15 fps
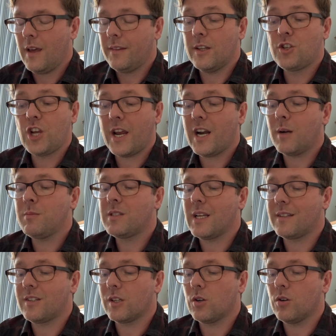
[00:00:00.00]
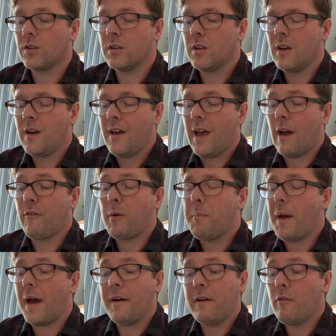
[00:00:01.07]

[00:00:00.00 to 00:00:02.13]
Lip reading: The chair I'm sitting on, every berry